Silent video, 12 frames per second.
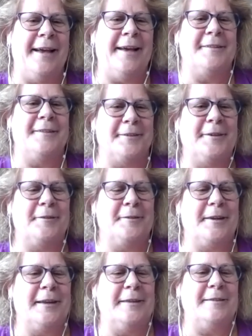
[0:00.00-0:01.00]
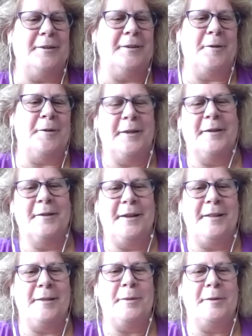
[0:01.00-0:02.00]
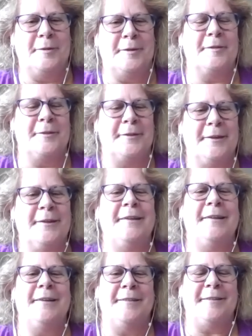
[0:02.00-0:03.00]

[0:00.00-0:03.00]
So he's going to continue in the business. So,